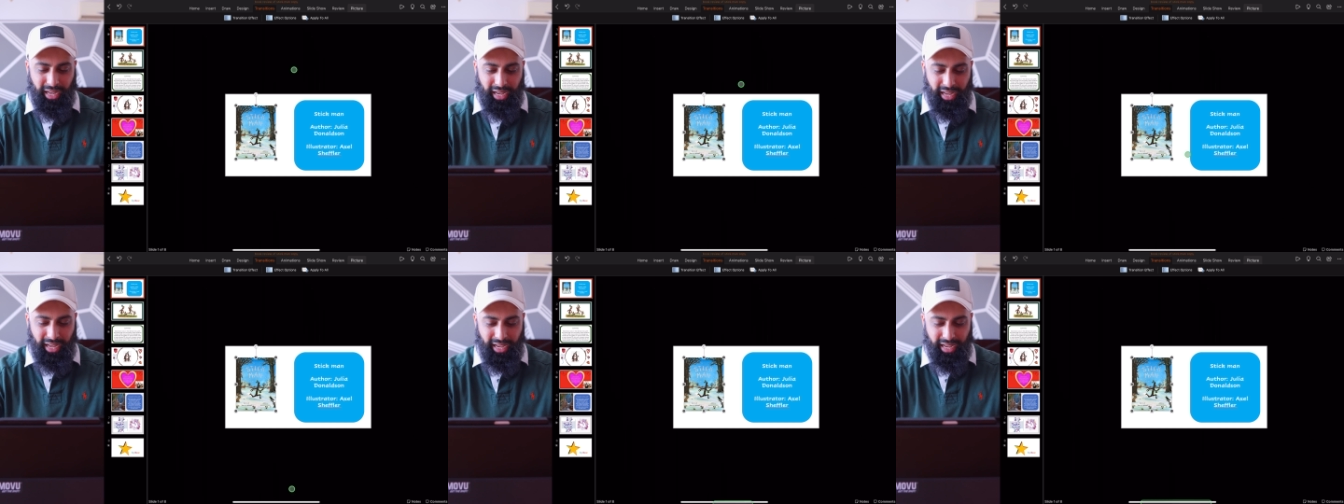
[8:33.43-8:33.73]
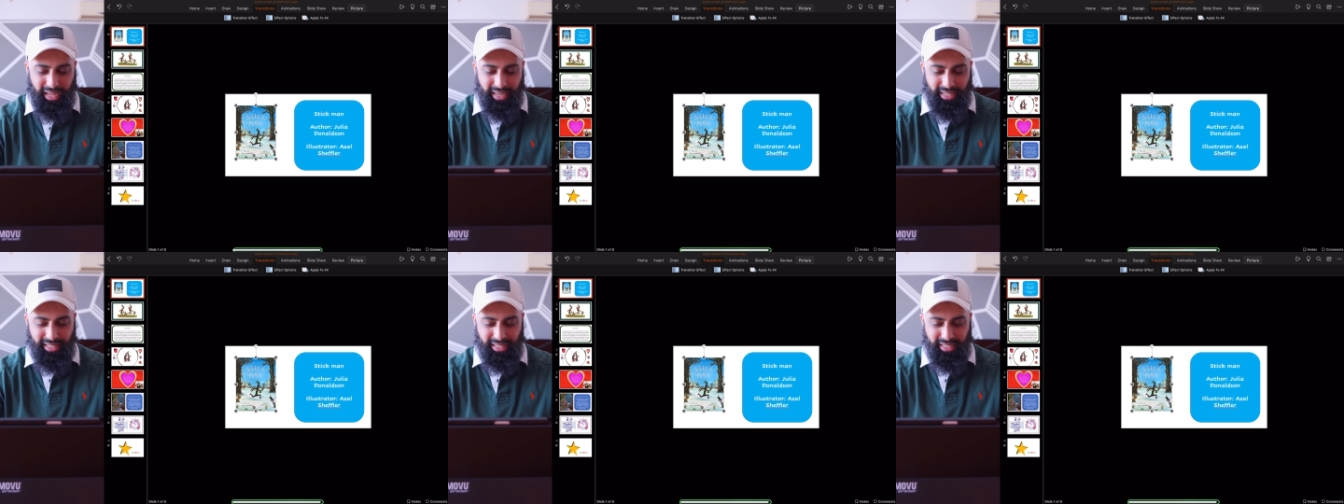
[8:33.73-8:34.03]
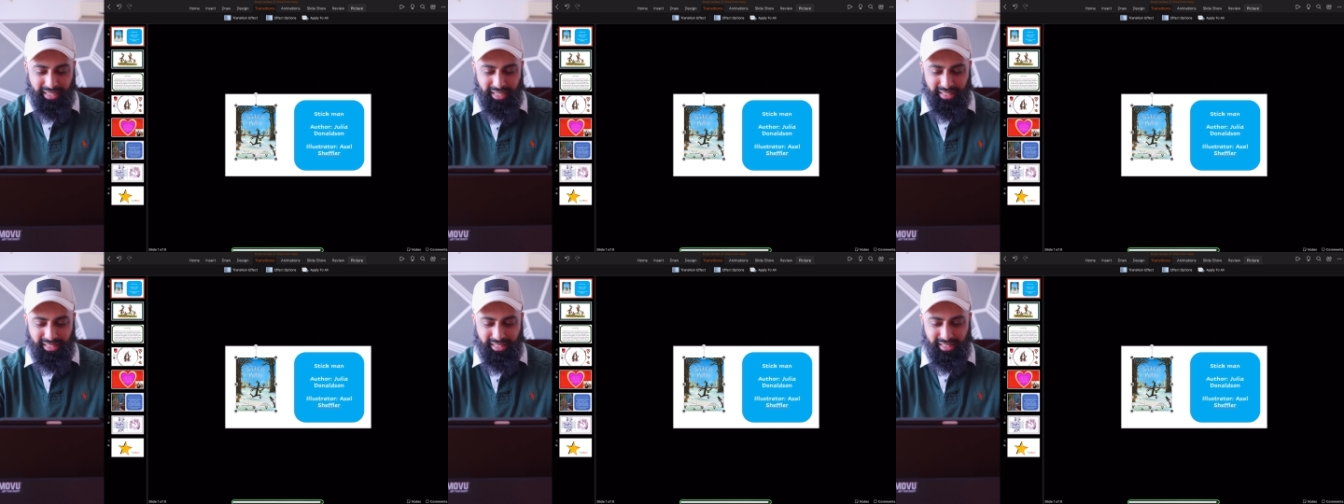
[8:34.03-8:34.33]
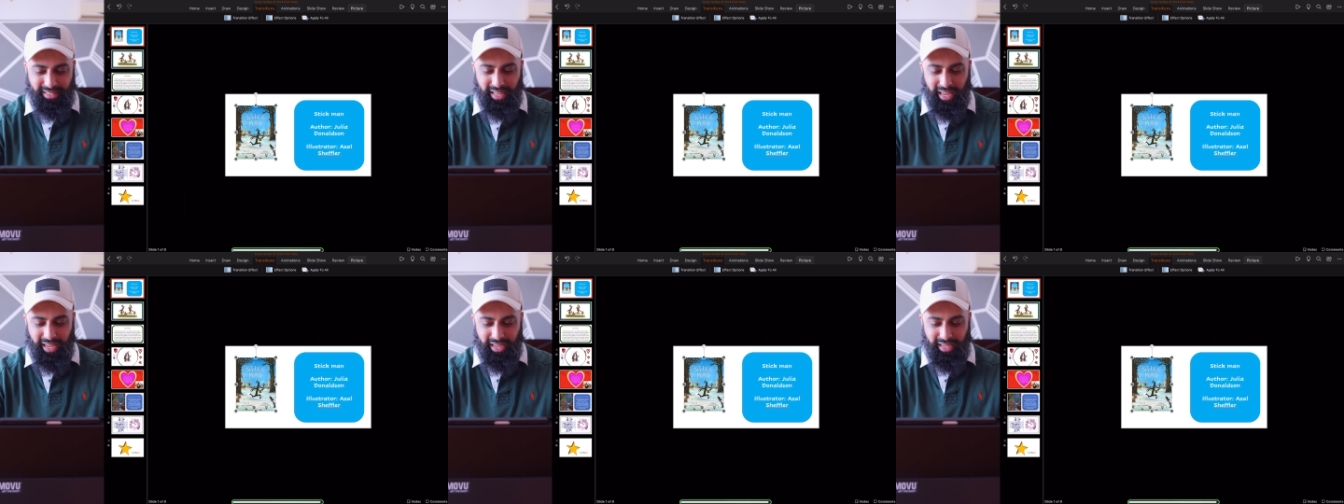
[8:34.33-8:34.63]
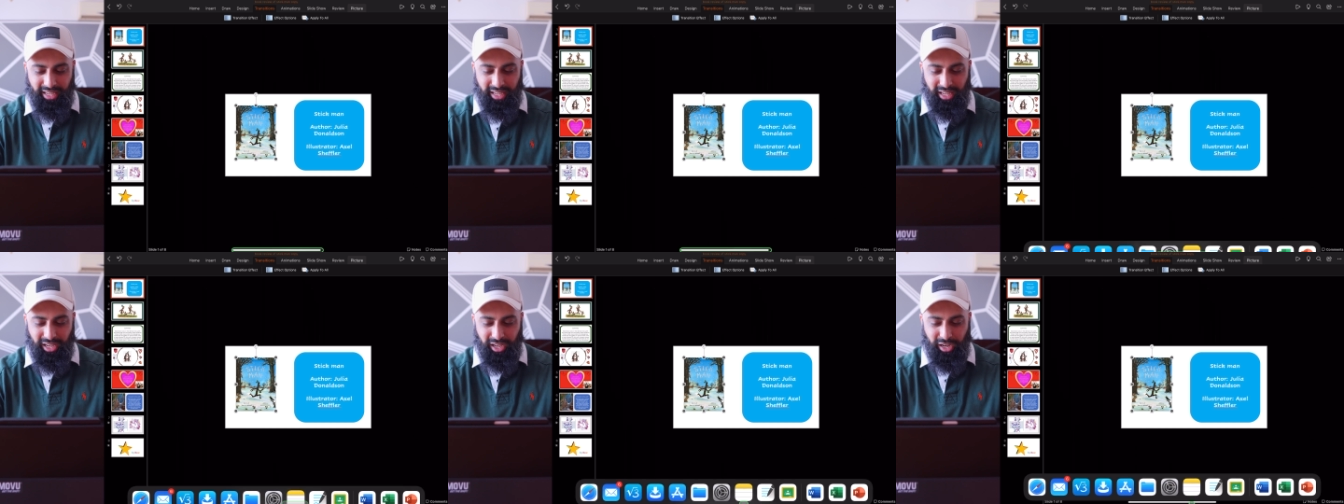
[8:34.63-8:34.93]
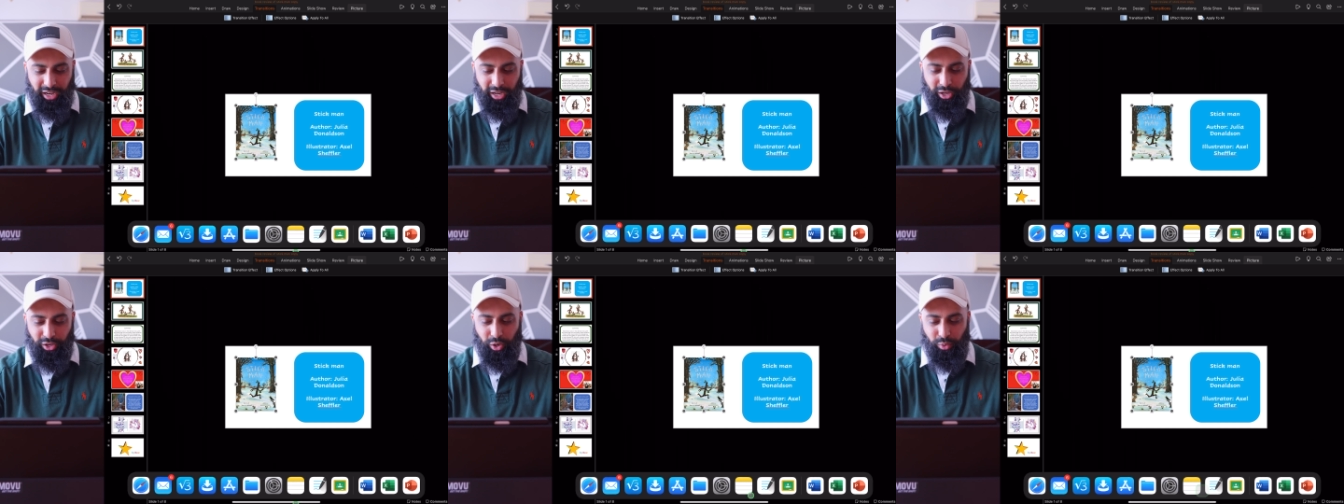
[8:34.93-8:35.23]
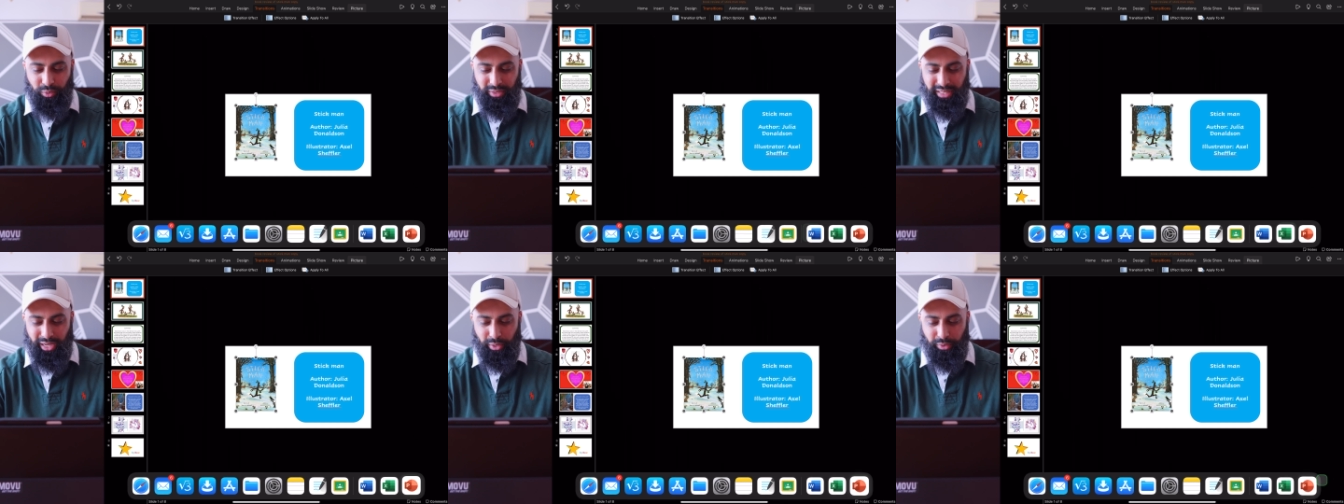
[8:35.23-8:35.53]
And let's say I
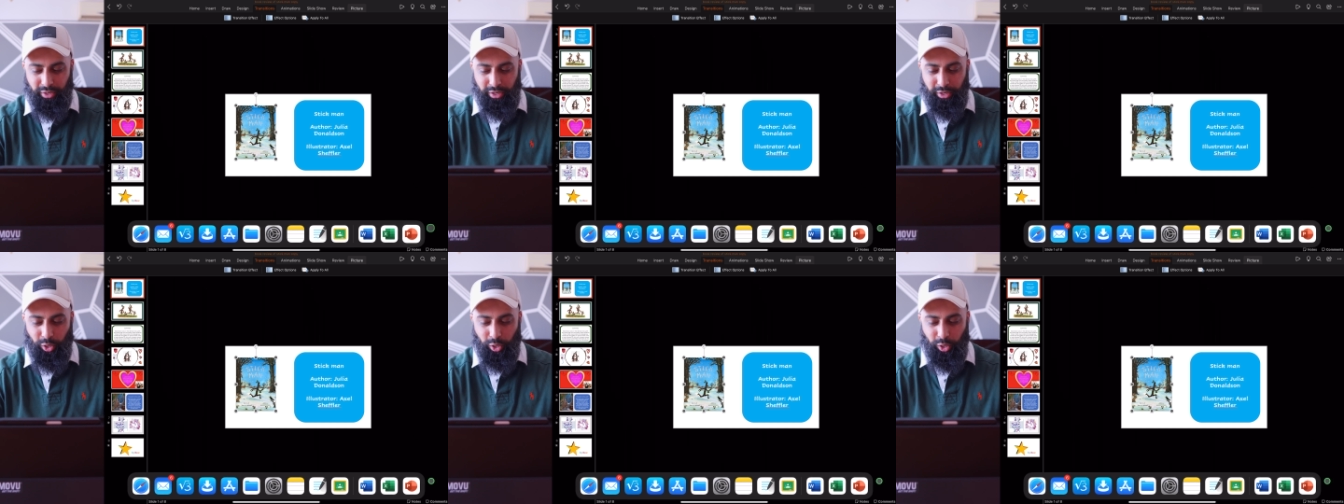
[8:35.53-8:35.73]
go down